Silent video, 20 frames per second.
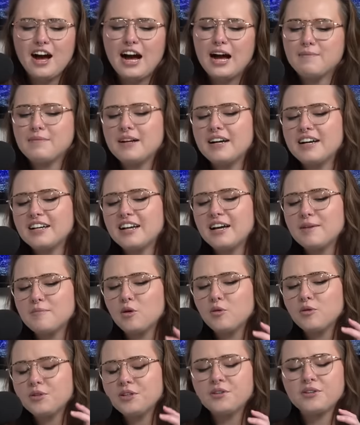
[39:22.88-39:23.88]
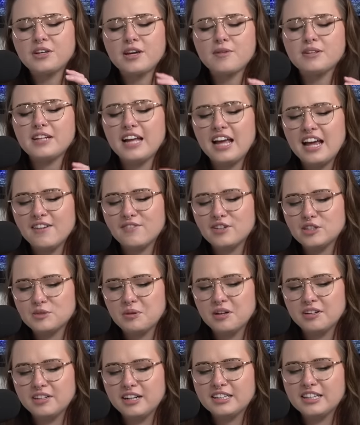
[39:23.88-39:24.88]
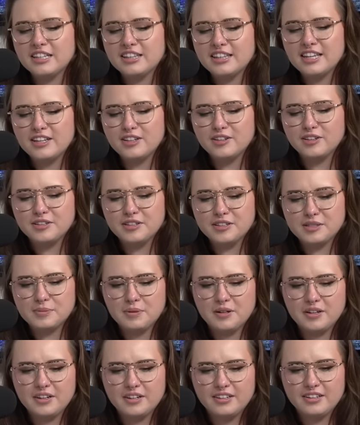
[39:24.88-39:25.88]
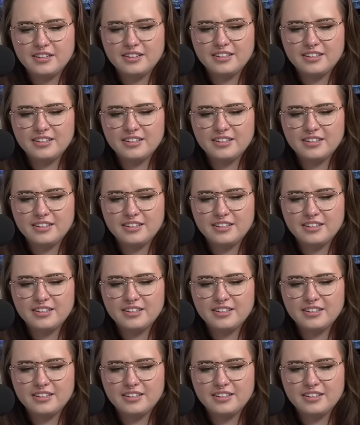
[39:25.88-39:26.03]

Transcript: I'm only okay with the average part, not the thank goodness part.